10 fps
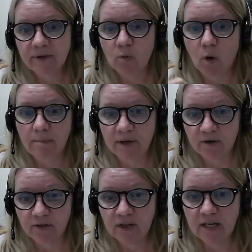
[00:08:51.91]
You want
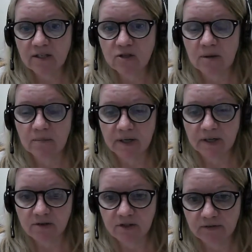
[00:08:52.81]
better things, you
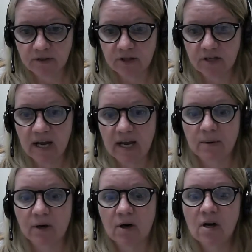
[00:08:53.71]
compare yourself to the
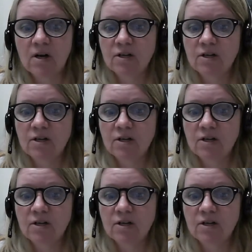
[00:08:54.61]
neighbor,